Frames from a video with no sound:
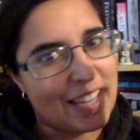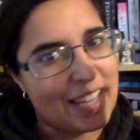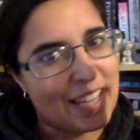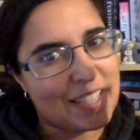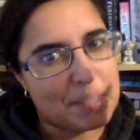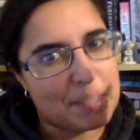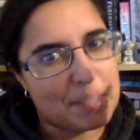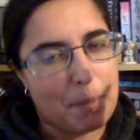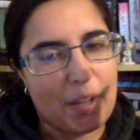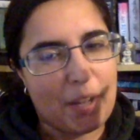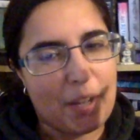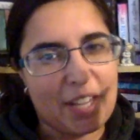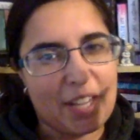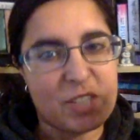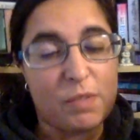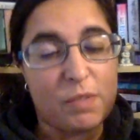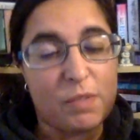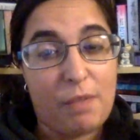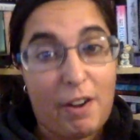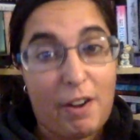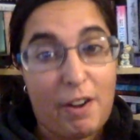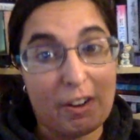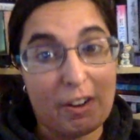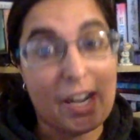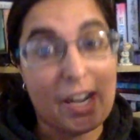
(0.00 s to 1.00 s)
this book. It's
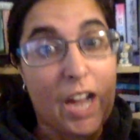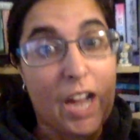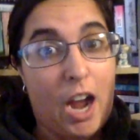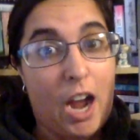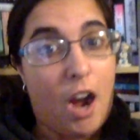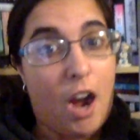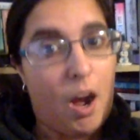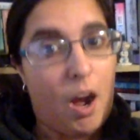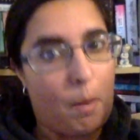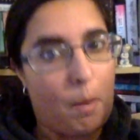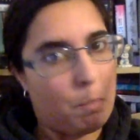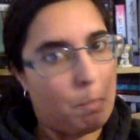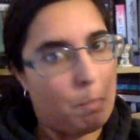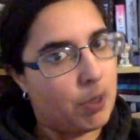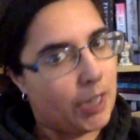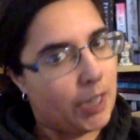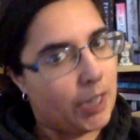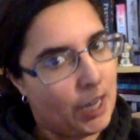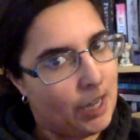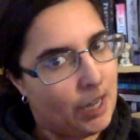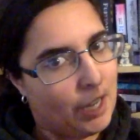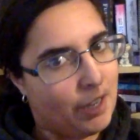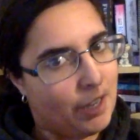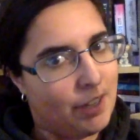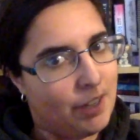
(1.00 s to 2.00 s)
very
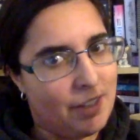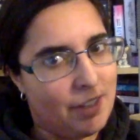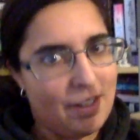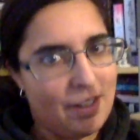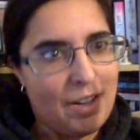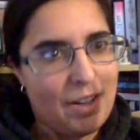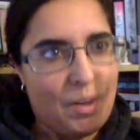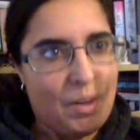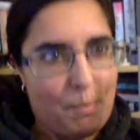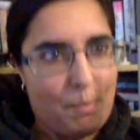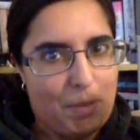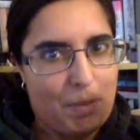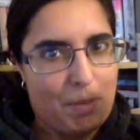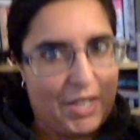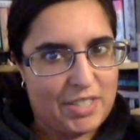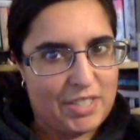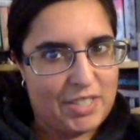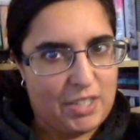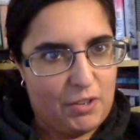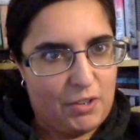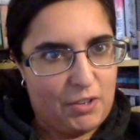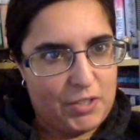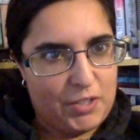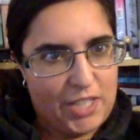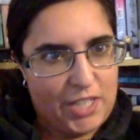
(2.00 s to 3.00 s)
complicated because
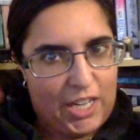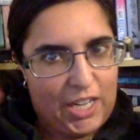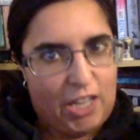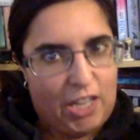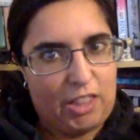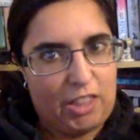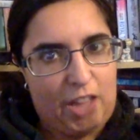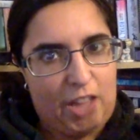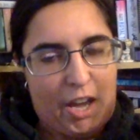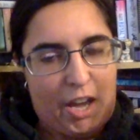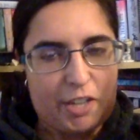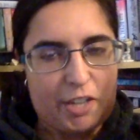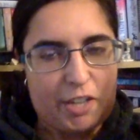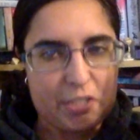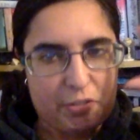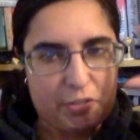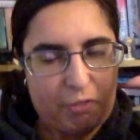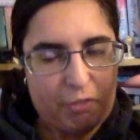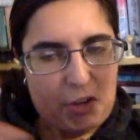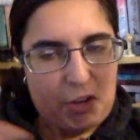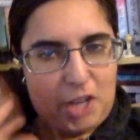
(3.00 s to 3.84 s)
there was like a lot of different